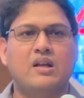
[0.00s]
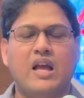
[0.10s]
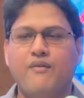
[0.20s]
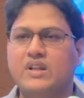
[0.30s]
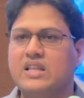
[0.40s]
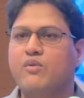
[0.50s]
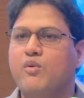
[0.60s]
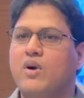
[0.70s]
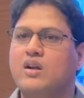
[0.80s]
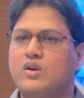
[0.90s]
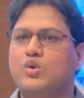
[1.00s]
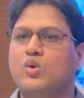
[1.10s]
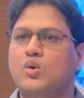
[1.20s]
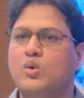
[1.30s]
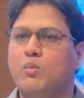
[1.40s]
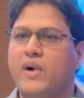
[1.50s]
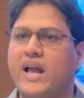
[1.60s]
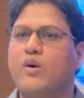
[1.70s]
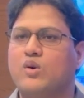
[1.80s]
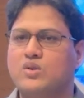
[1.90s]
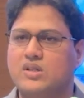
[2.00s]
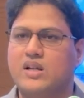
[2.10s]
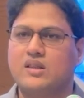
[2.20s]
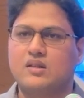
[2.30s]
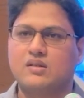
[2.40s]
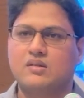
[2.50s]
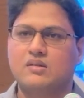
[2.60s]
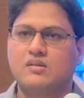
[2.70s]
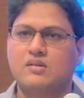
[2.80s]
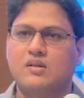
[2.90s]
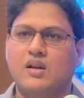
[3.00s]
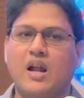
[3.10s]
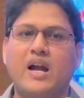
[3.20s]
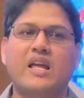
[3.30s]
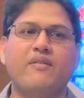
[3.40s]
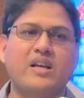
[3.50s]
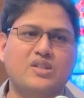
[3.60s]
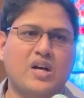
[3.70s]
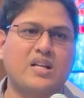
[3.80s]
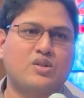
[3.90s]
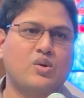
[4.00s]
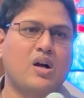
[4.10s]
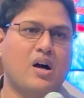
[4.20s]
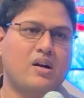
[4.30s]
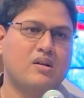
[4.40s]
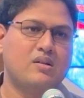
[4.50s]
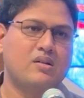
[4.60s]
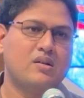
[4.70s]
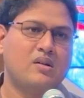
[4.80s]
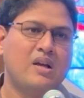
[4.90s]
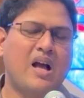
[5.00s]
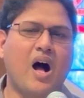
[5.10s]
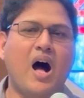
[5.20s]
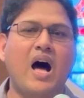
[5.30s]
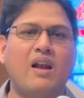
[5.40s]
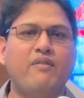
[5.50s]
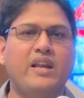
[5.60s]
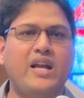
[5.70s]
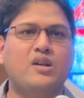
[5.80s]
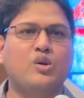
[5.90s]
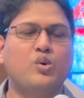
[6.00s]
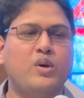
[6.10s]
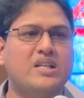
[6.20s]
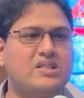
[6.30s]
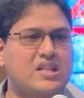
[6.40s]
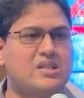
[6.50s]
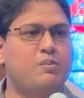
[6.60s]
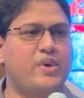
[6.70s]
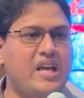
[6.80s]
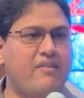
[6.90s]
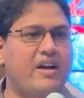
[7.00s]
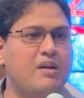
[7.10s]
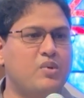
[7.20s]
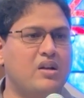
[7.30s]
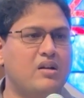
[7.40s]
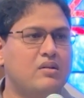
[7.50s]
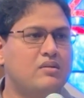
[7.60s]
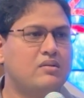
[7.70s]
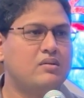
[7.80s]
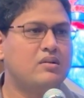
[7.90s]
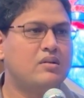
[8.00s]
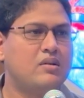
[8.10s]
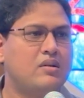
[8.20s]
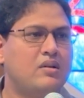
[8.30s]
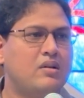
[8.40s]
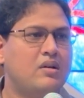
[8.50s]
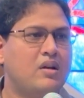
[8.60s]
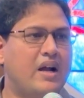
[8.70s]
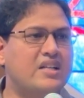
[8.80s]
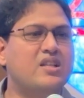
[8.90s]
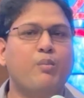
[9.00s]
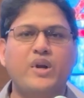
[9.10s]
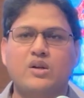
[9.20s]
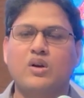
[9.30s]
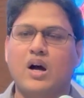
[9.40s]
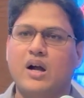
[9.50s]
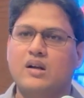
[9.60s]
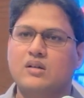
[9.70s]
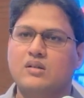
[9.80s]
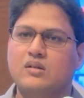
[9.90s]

Everything we want to do by our own strength, not giving chance to God. All we need to do is just be available and submit to God